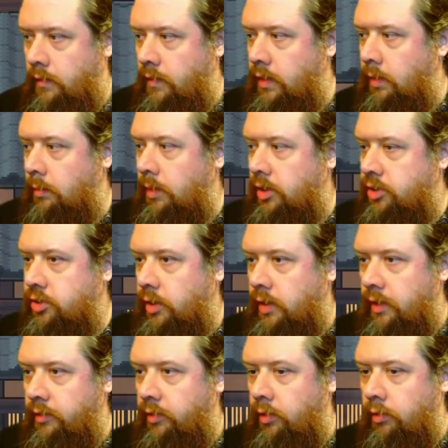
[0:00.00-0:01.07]
Go measure
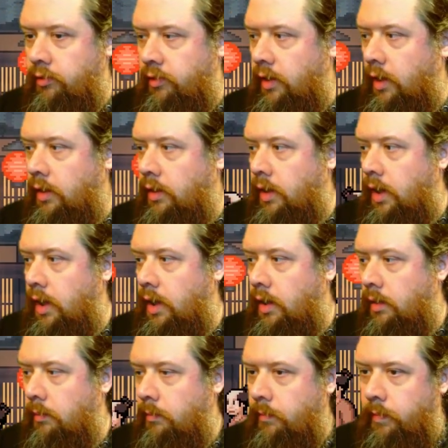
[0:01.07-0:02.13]
this, use another
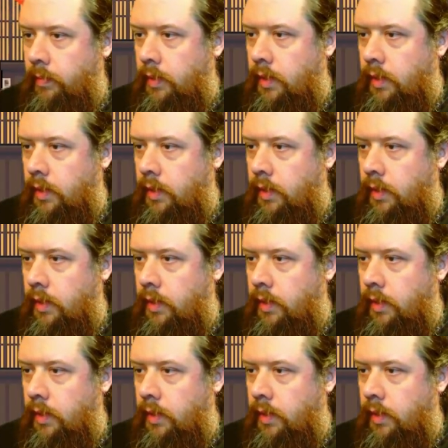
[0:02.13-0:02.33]
item.